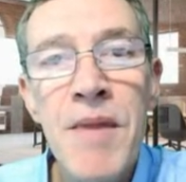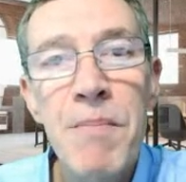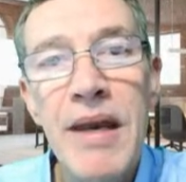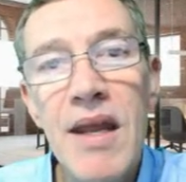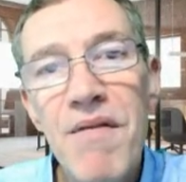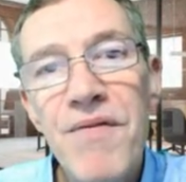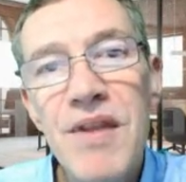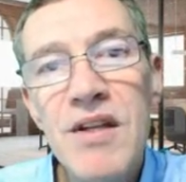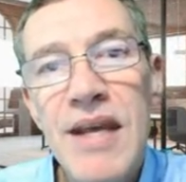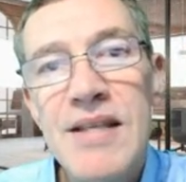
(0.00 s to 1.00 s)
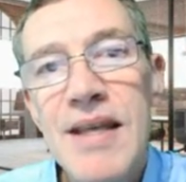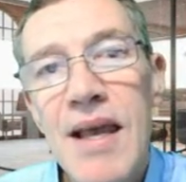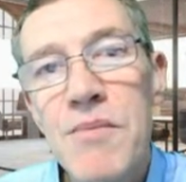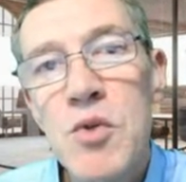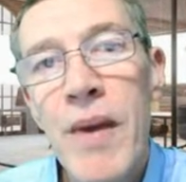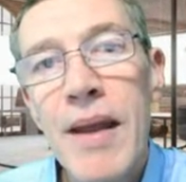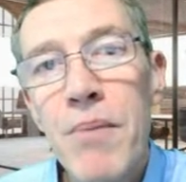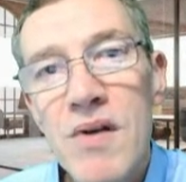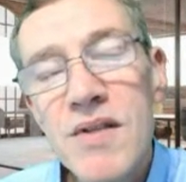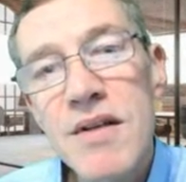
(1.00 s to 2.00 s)
But if the test comes back
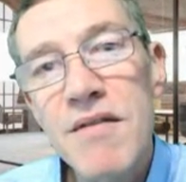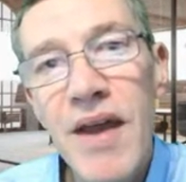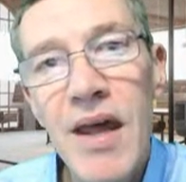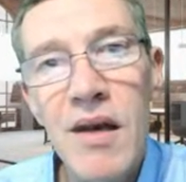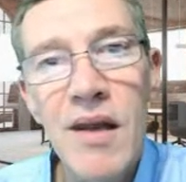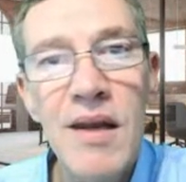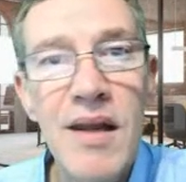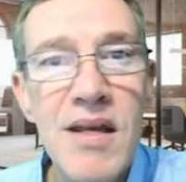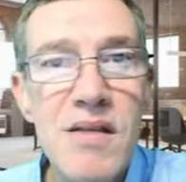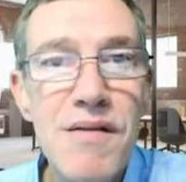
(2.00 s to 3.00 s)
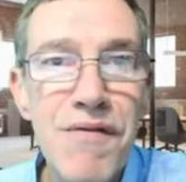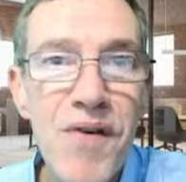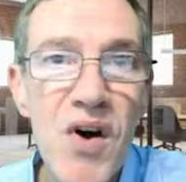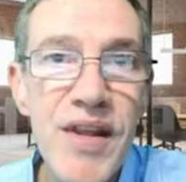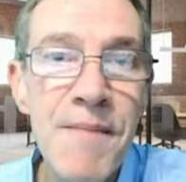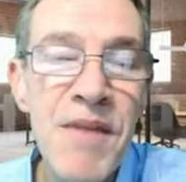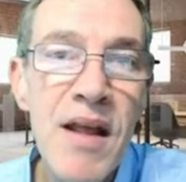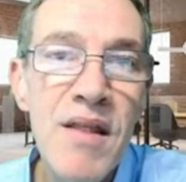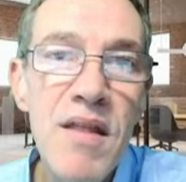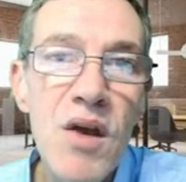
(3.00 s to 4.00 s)
positive and it is the father,
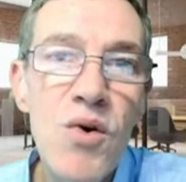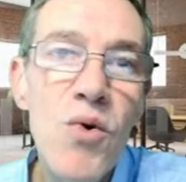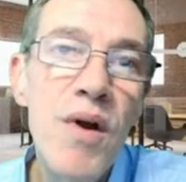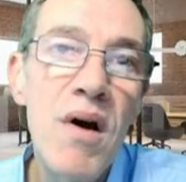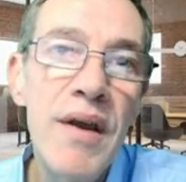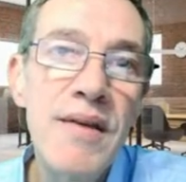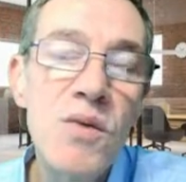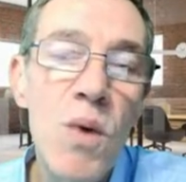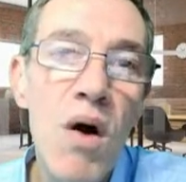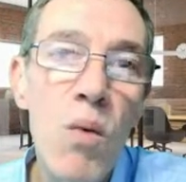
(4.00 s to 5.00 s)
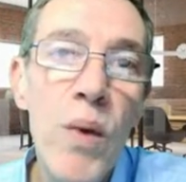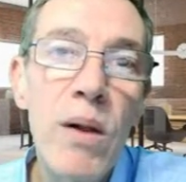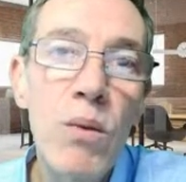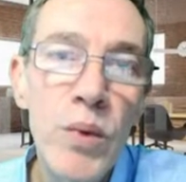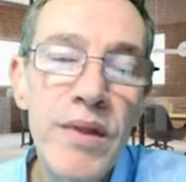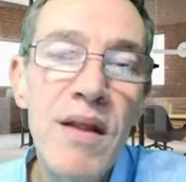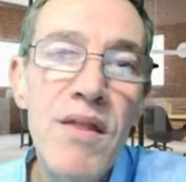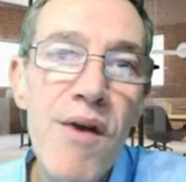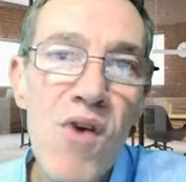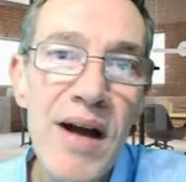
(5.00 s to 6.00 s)
then the court are well within
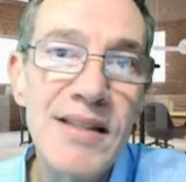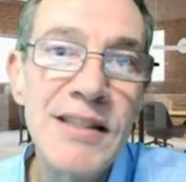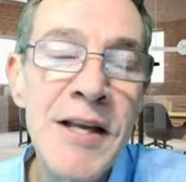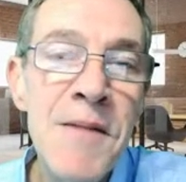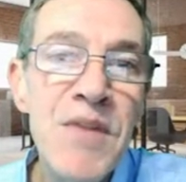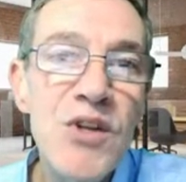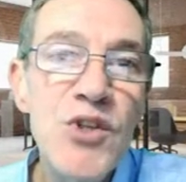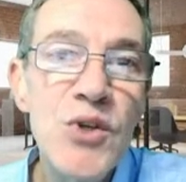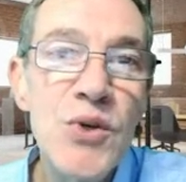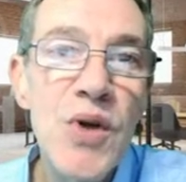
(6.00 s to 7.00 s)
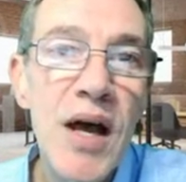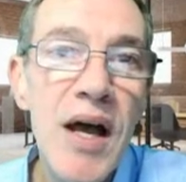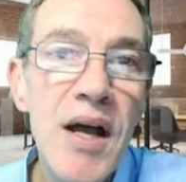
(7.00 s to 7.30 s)
their rights to